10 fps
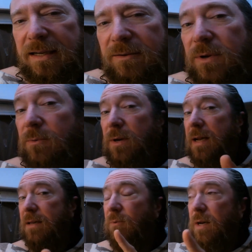
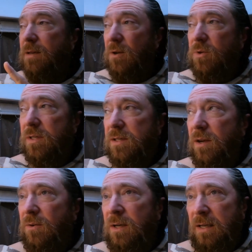What I noticed
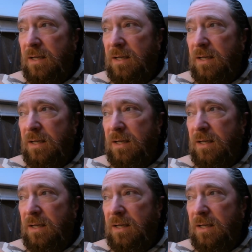though,